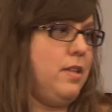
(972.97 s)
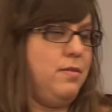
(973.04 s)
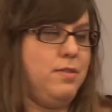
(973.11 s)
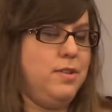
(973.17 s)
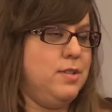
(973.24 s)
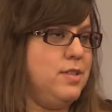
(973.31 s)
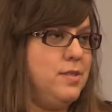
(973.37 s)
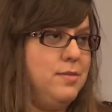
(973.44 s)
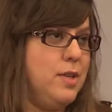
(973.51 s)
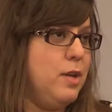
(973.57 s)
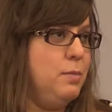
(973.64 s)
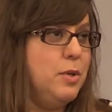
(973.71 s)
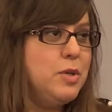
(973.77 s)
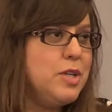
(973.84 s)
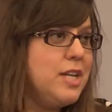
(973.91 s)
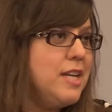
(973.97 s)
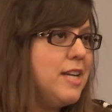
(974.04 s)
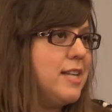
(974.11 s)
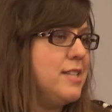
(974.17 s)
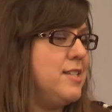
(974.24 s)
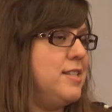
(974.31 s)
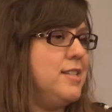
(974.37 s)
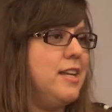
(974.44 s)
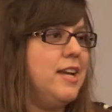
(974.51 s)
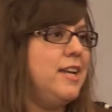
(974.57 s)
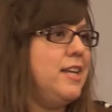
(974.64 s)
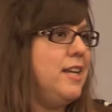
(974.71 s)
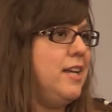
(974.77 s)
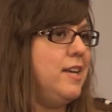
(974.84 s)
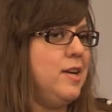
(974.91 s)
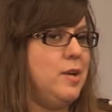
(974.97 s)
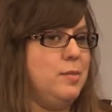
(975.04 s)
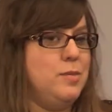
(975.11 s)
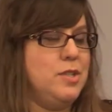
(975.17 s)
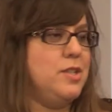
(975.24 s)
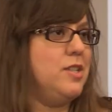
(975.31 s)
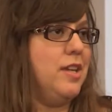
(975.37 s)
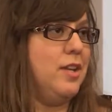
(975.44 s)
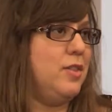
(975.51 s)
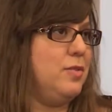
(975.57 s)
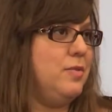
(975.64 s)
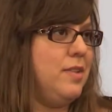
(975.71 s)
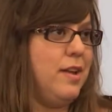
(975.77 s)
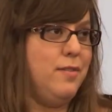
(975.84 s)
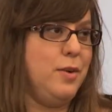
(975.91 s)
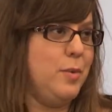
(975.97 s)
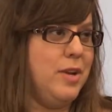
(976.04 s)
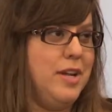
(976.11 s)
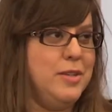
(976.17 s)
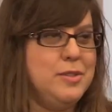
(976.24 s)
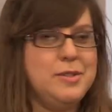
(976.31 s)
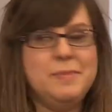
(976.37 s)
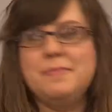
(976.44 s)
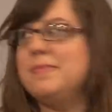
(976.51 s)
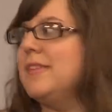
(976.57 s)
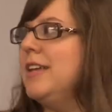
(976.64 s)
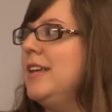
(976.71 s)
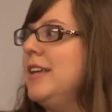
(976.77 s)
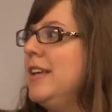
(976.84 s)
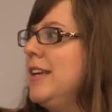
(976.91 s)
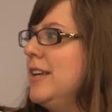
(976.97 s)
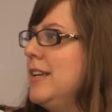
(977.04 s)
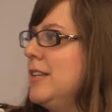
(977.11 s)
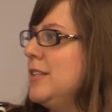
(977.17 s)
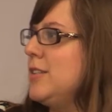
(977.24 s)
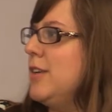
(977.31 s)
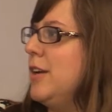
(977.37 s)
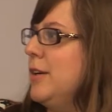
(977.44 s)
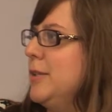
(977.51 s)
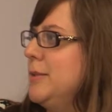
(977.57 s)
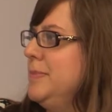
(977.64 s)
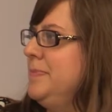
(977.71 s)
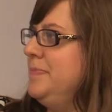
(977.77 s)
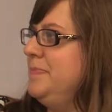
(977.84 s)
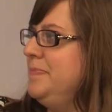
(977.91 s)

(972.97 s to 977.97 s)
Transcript: this community and society just like everyone else. So,